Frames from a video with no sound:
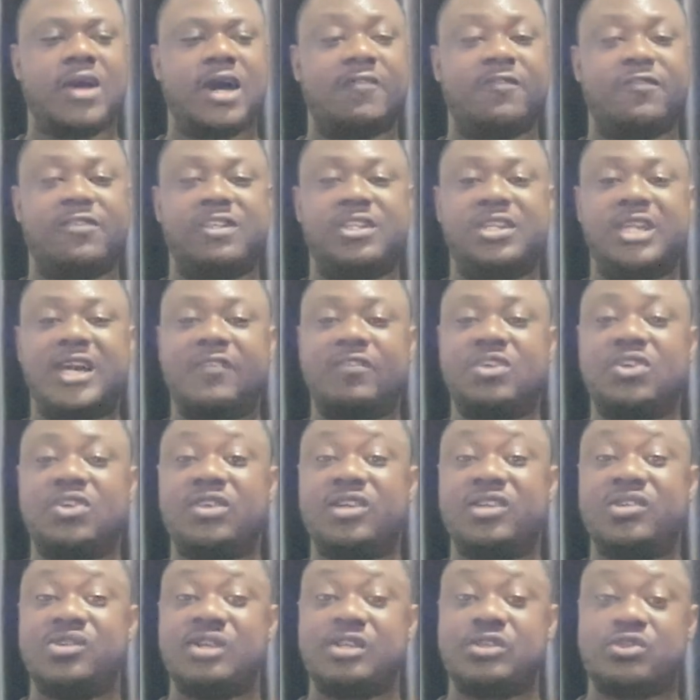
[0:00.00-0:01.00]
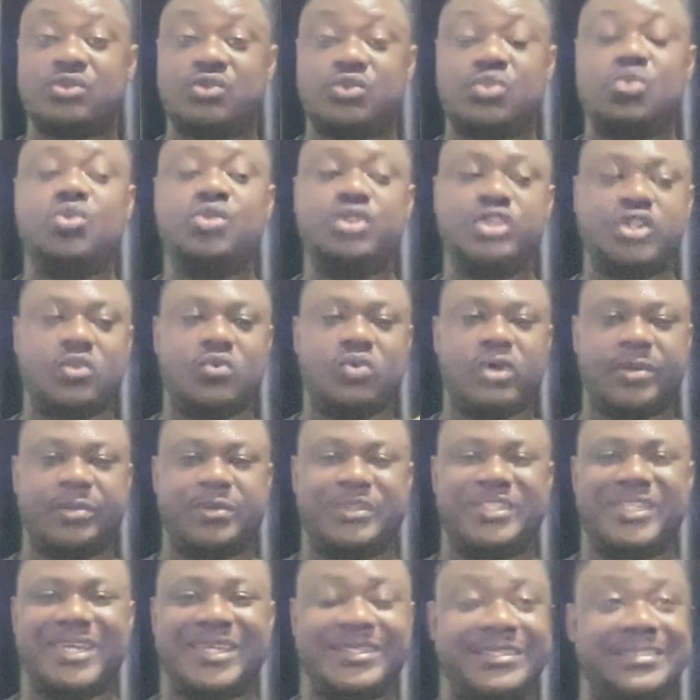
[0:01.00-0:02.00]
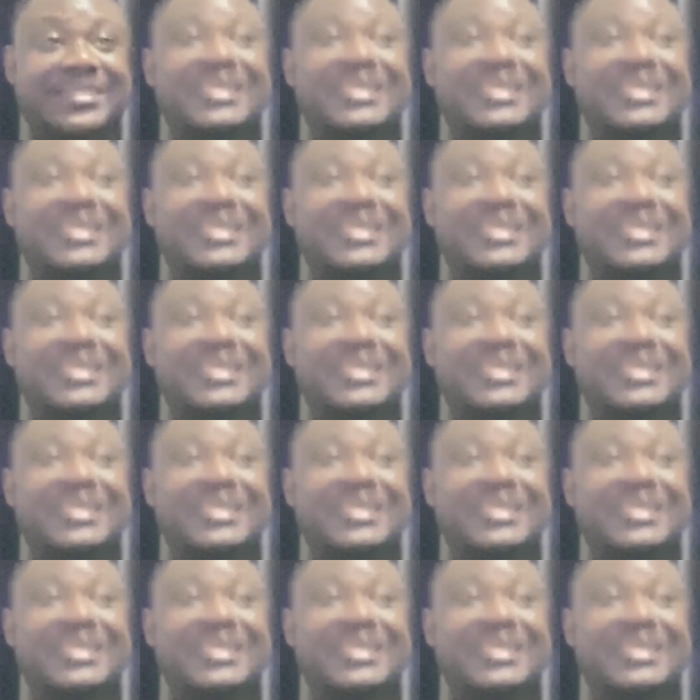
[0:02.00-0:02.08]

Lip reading: having understood your website,